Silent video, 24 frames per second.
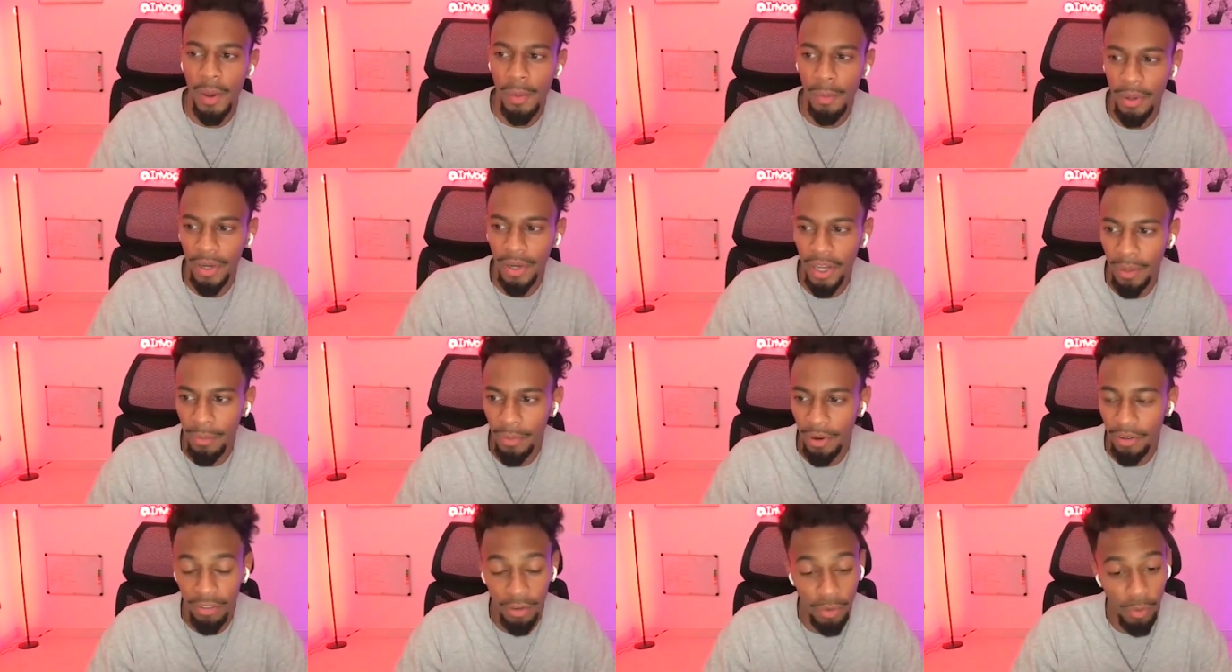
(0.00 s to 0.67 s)
But
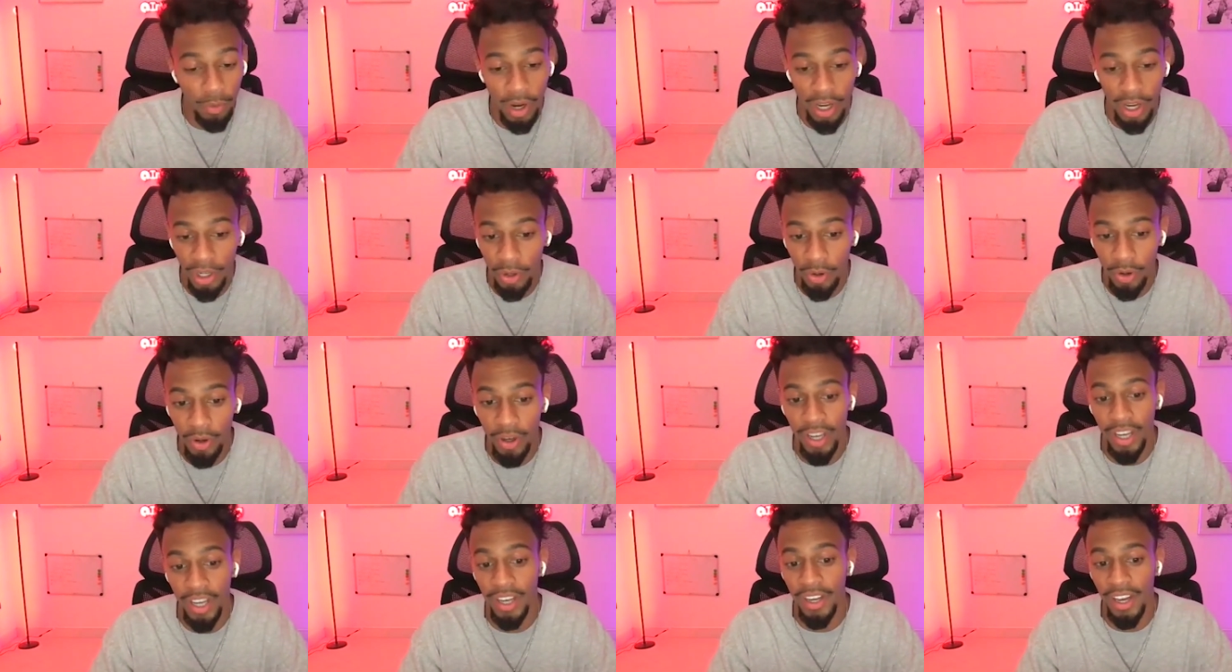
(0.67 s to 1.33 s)
I thought, why
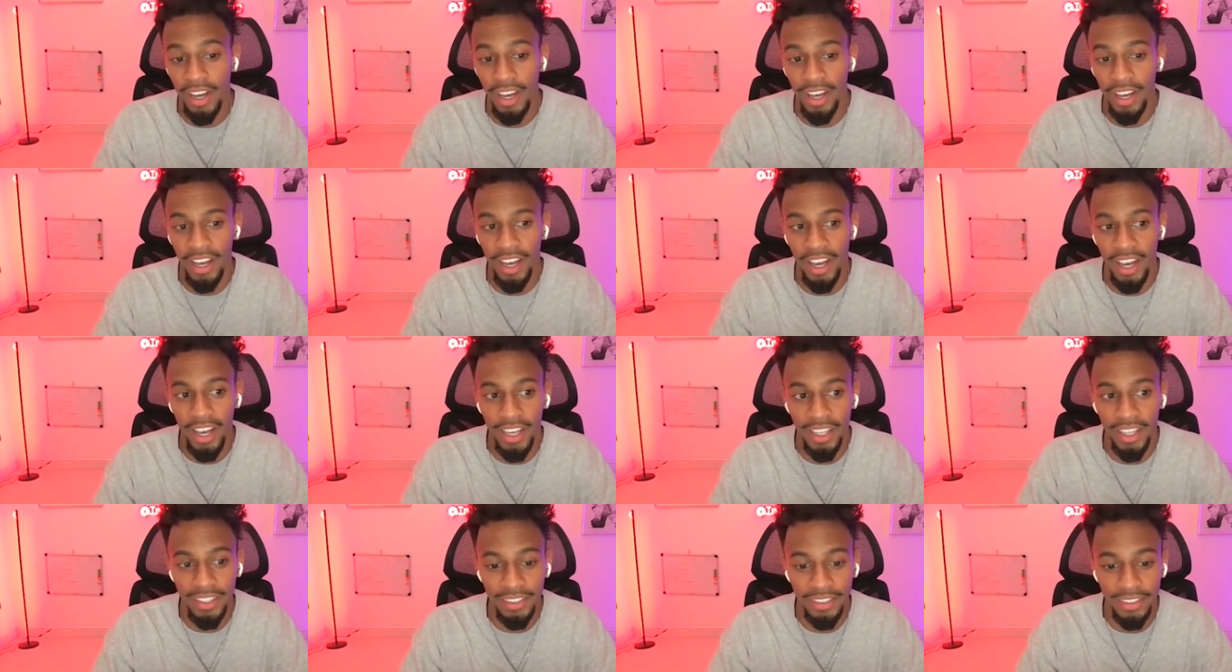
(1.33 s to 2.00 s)
not?
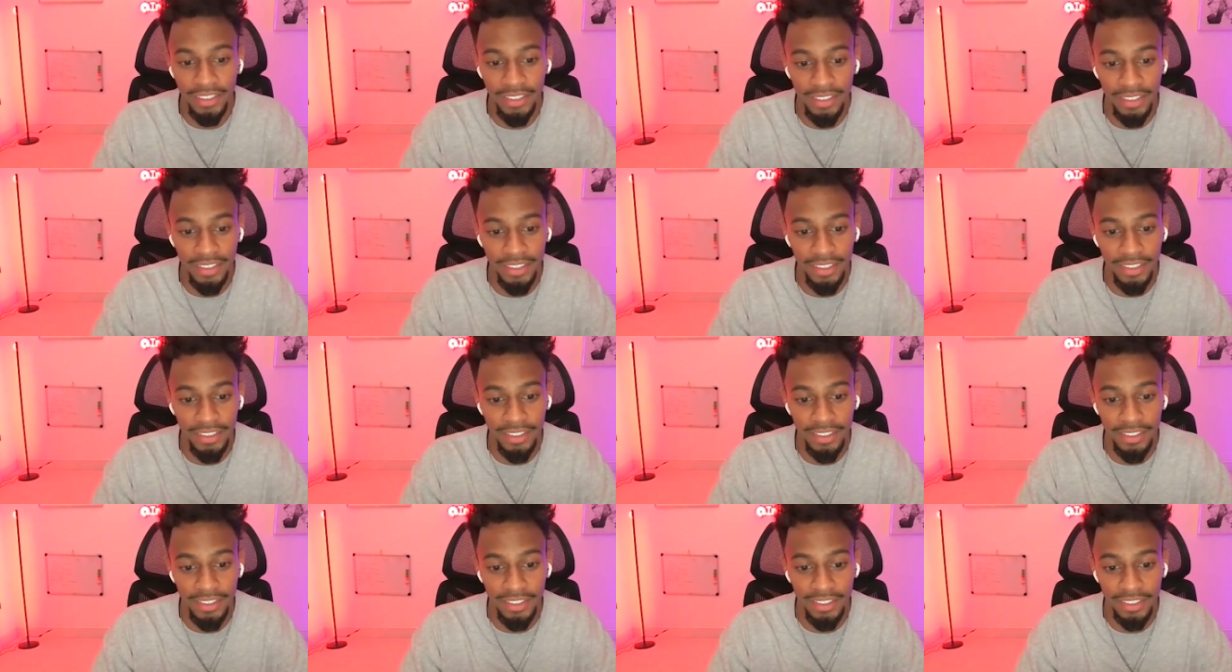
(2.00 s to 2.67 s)
And
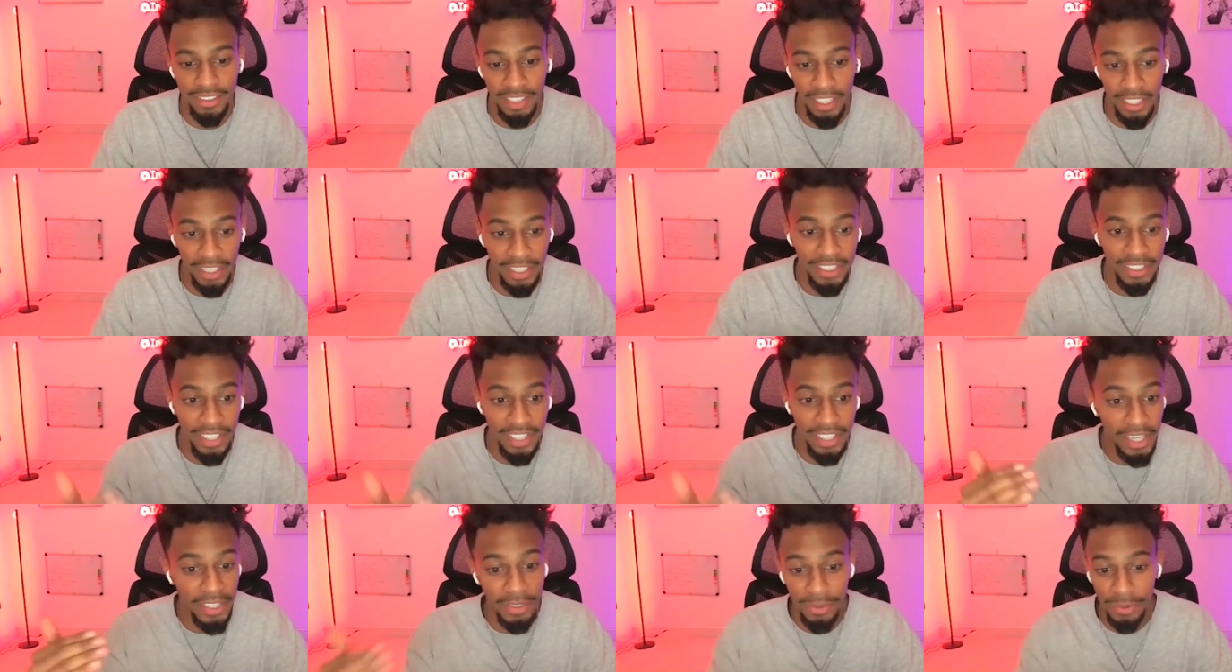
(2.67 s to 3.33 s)
selling in
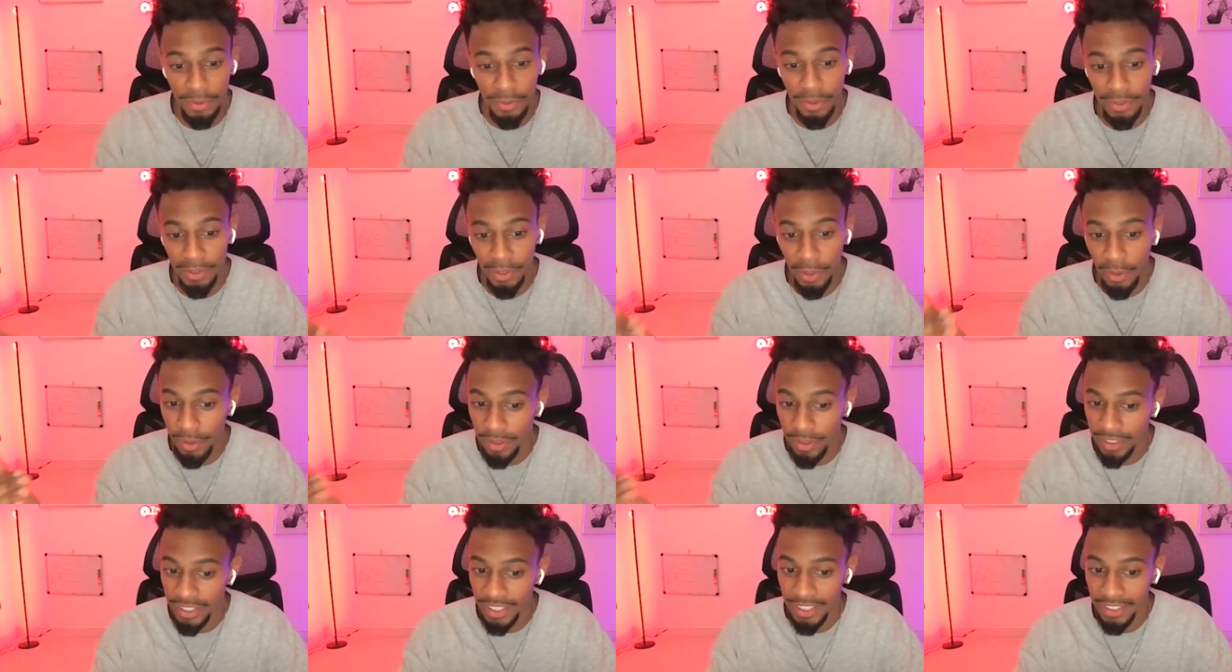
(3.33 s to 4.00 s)
that industry is a
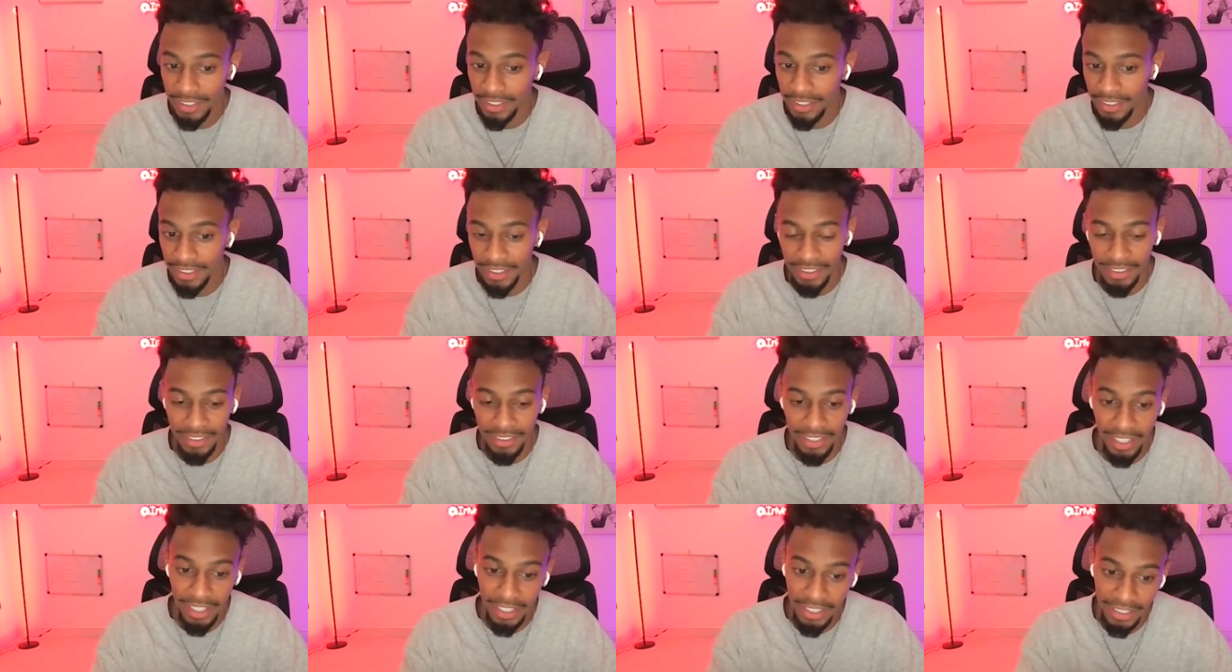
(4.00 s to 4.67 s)
lot easier than
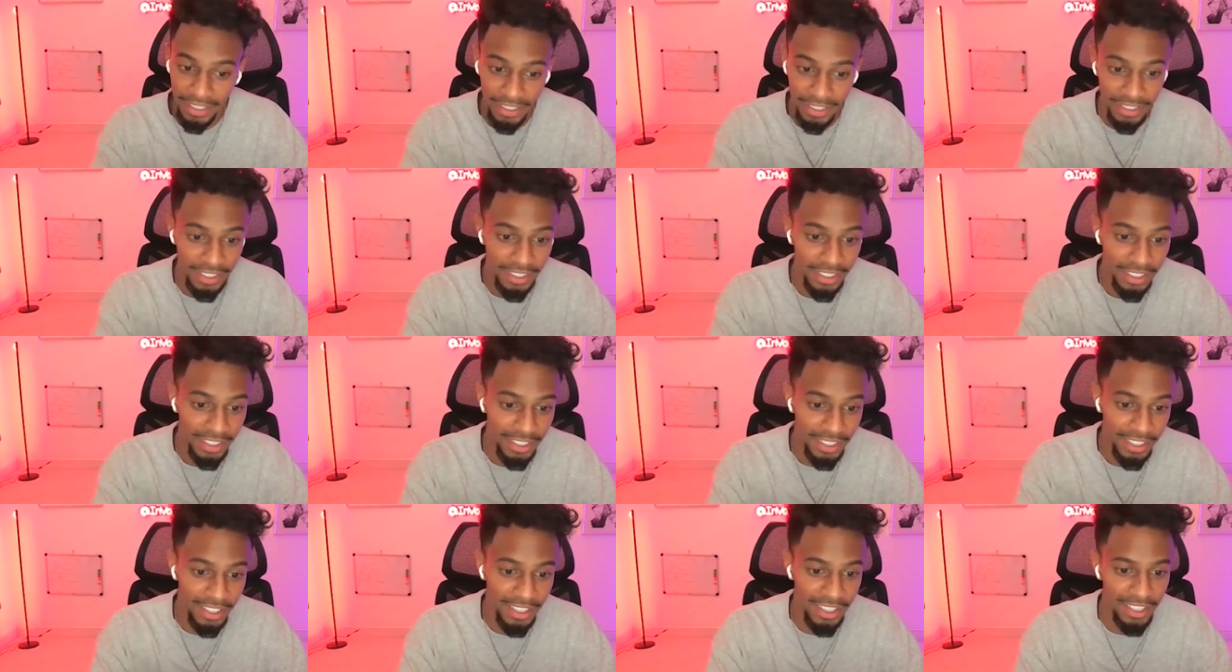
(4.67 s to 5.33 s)
selling
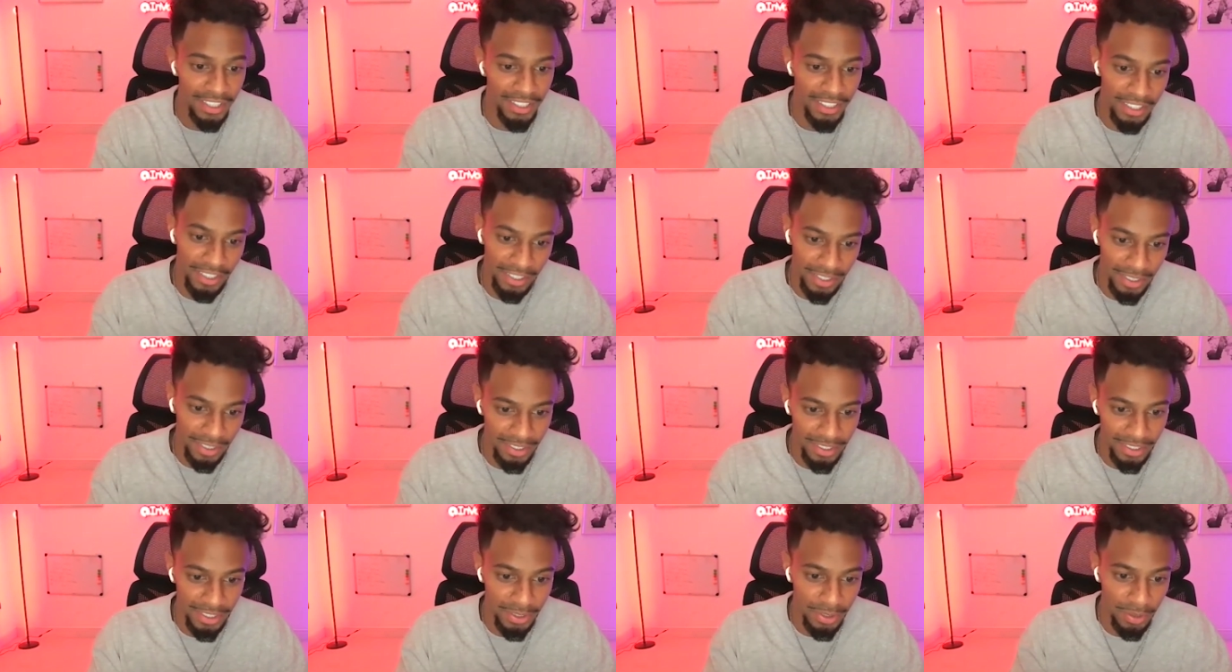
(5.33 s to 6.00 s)
like
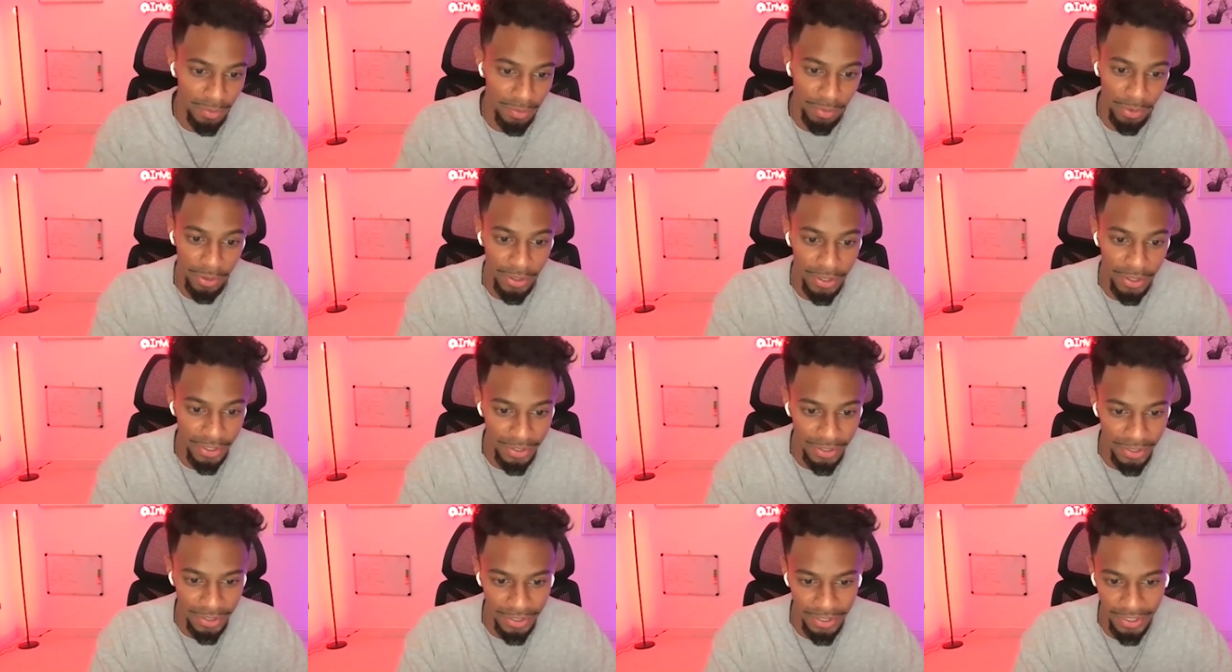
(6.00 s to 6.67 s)
an ecom
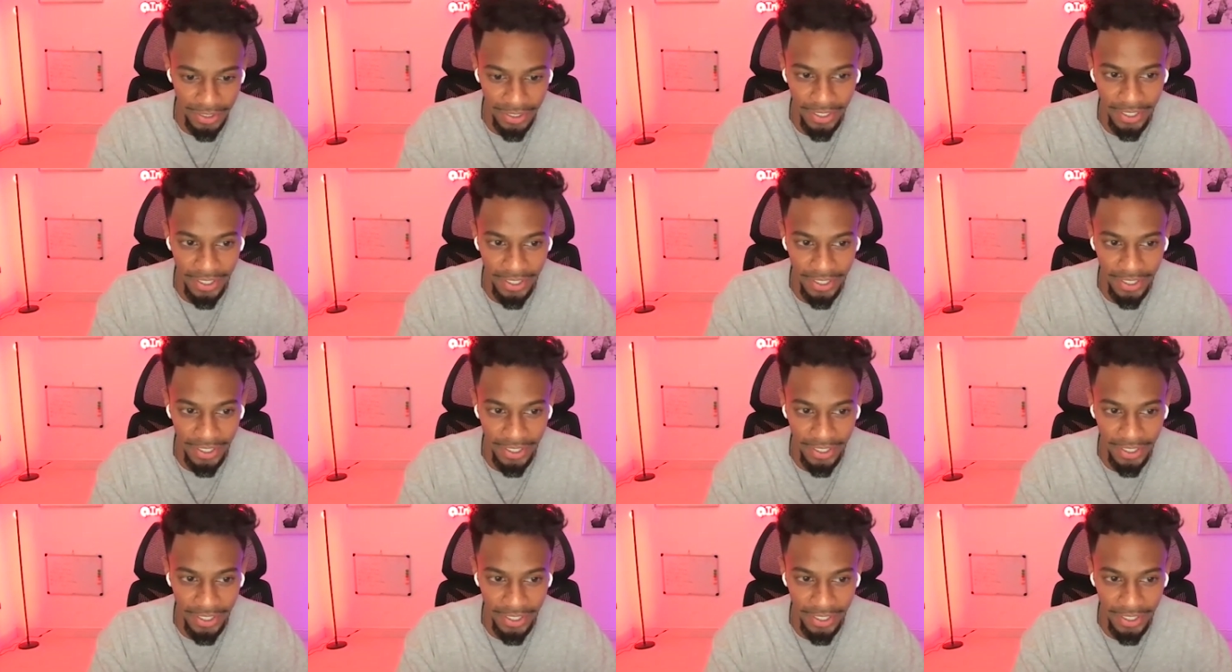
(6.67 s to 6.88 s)
product,